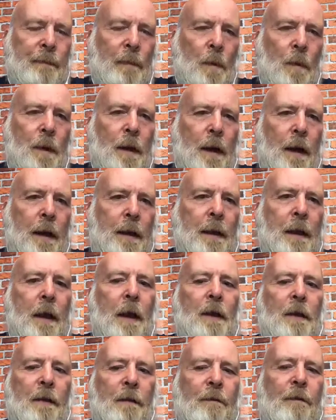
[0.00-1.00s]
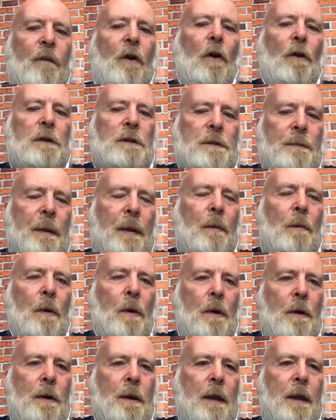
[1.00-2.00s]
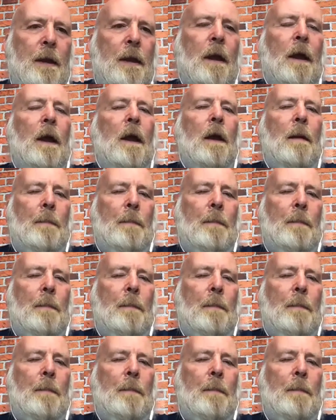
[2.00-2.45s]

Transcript: Okay, you've got to be working